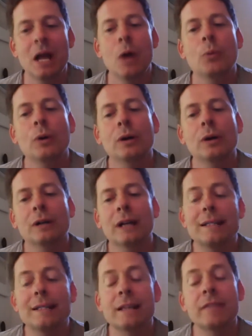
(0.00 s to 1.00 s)
Well, can I
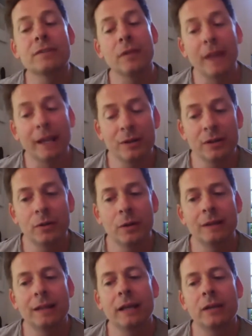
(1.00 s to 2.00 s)
say, first of all, thank you to
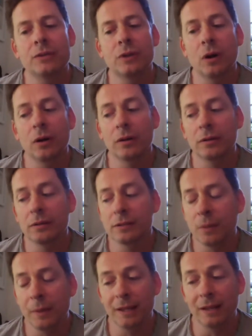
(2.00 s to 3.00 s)
you, and thank you to
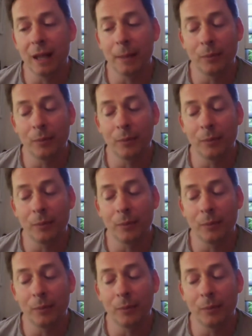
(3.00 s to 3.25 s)
so many of the